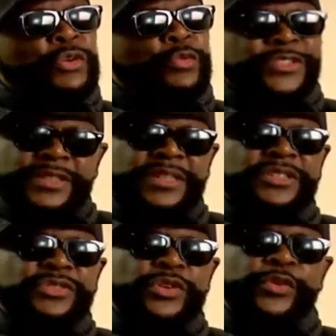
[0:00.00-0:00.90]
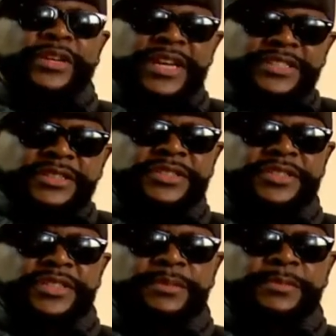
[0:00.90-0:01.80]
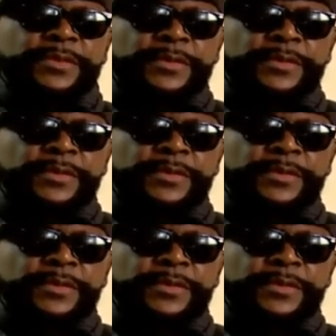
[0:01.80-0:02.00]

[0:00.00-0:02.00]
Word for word: who is into a relationship